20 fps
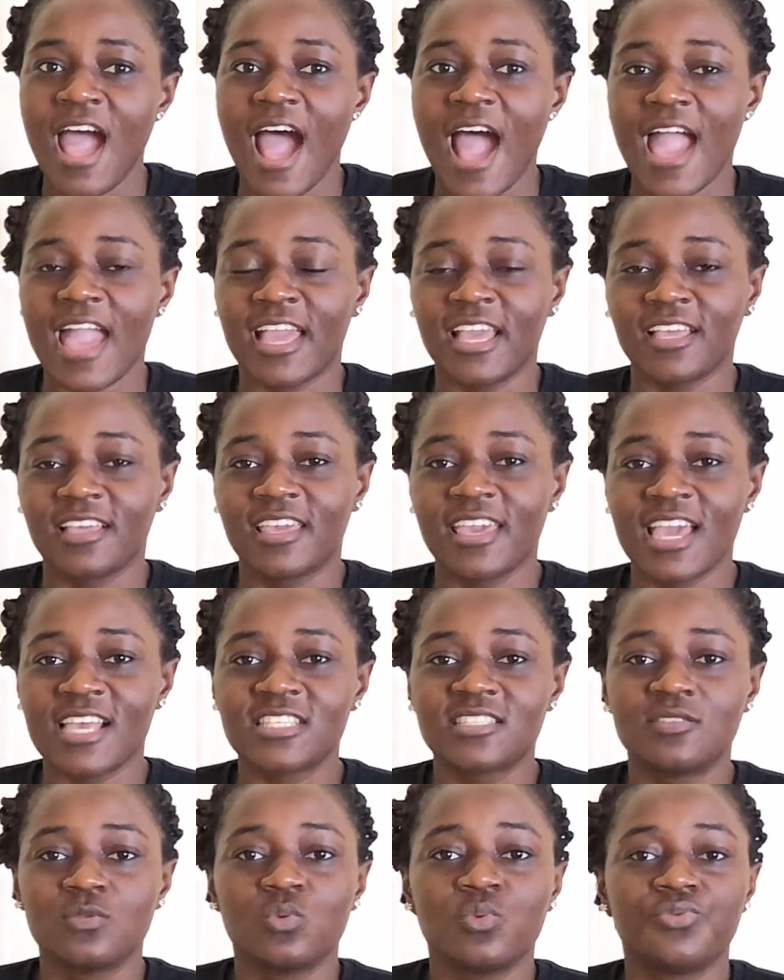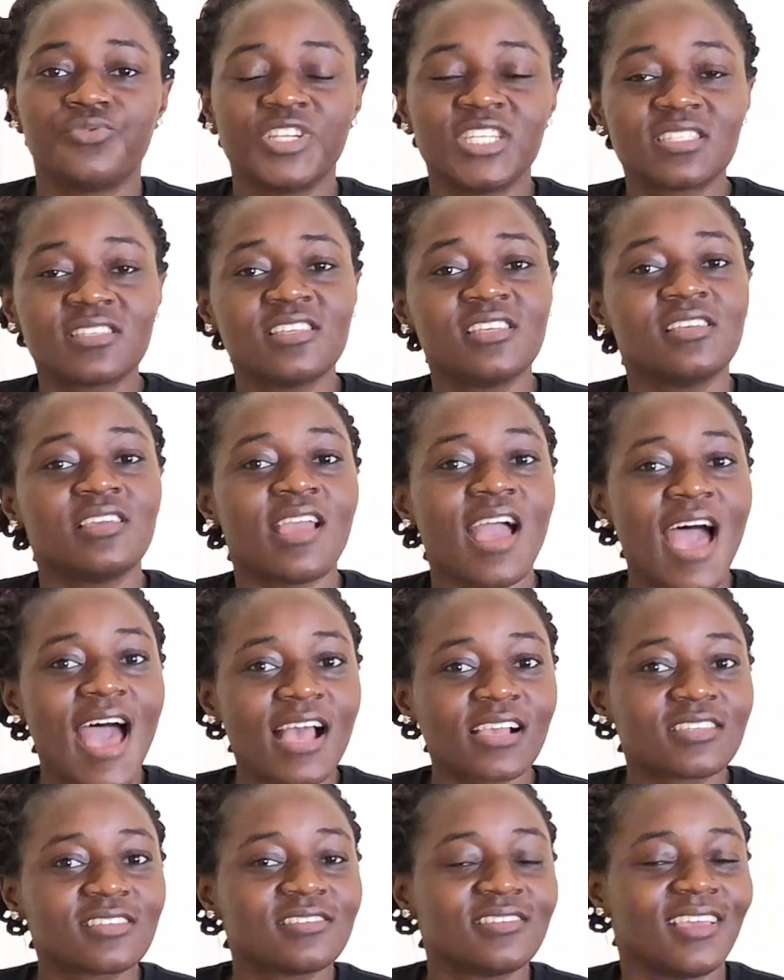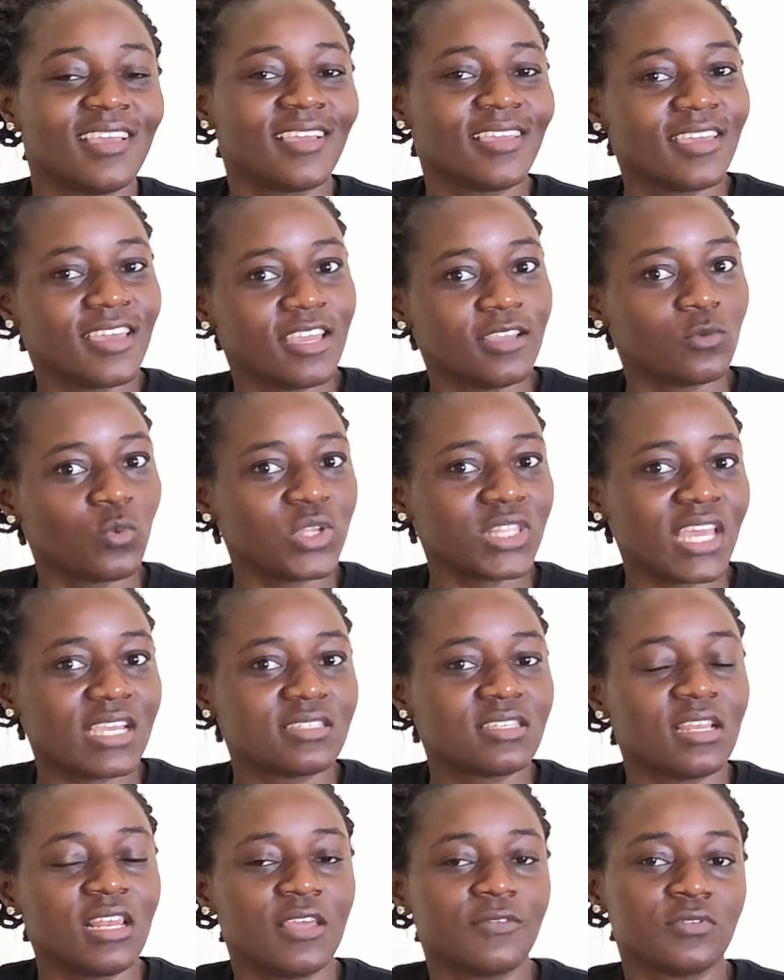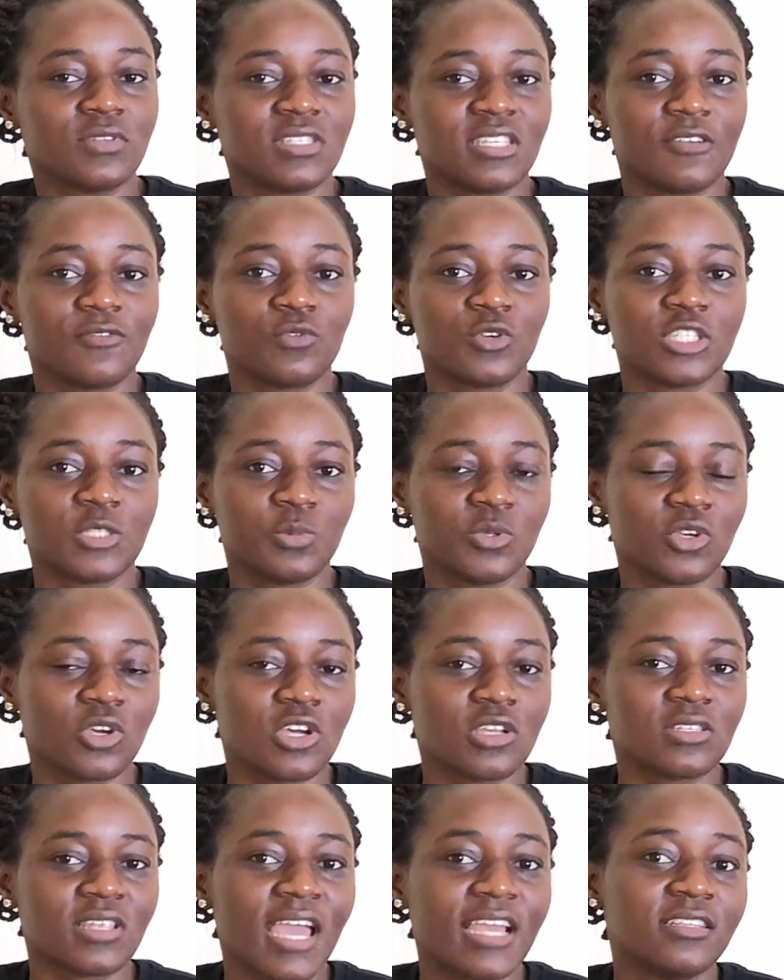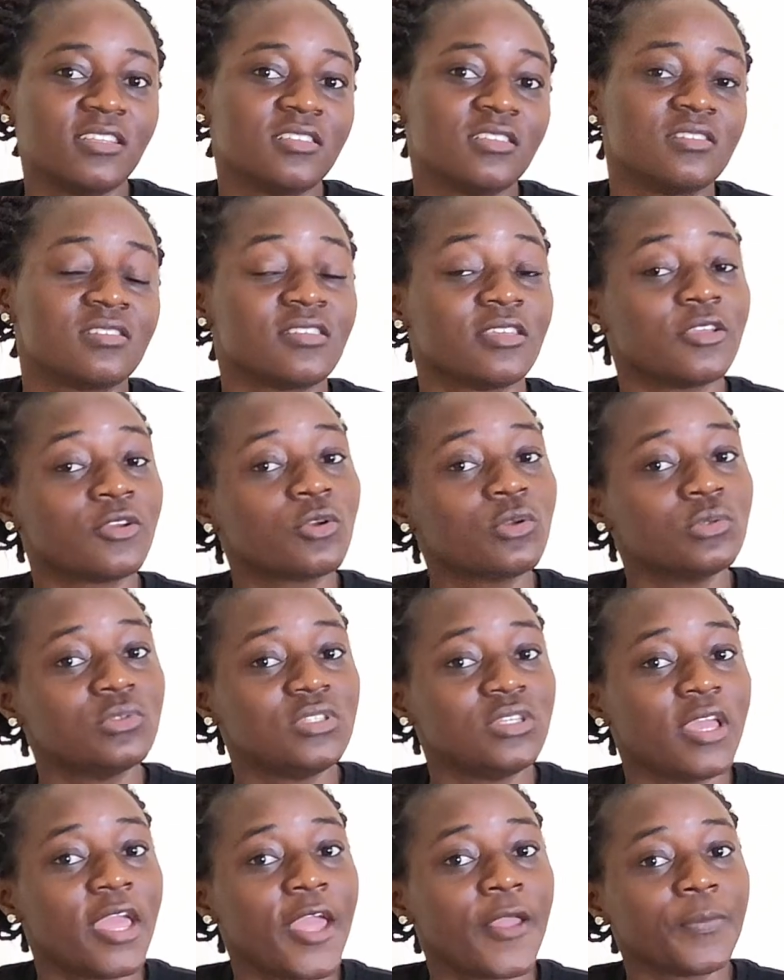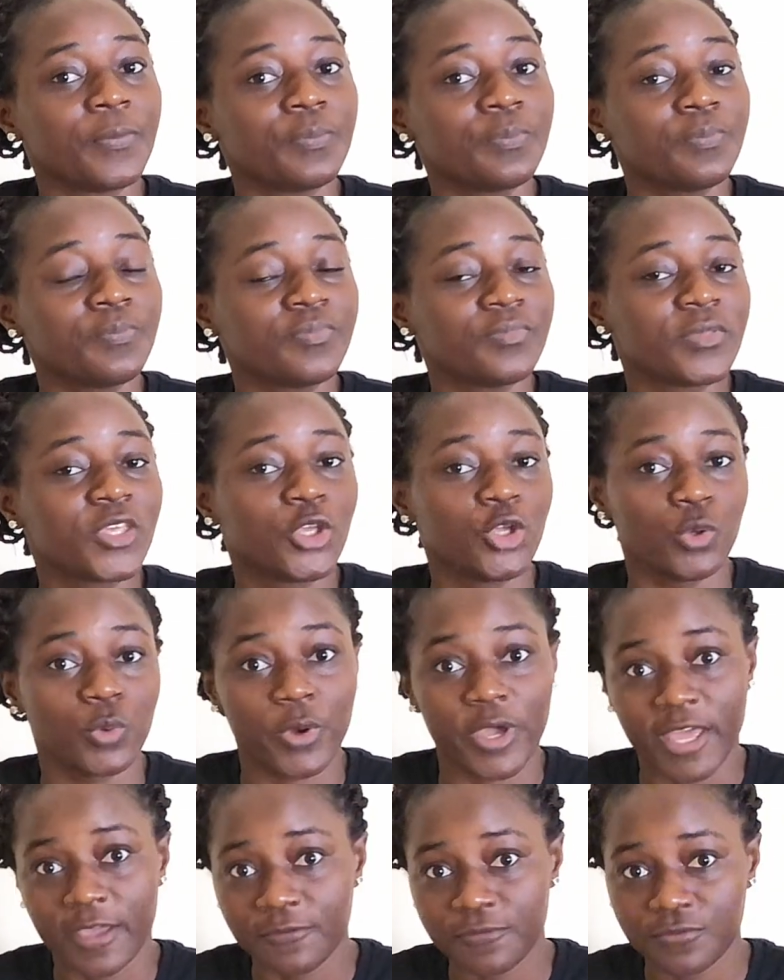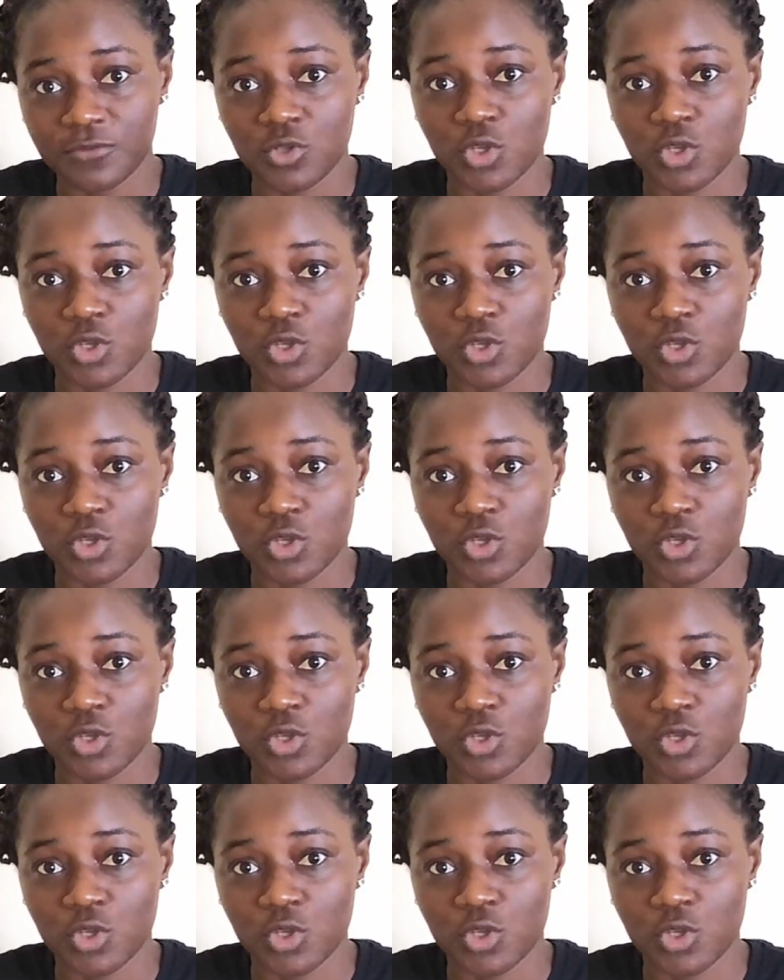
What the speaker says: I guess the reason he asked again when I said level 7 was because I didn't include the MQF.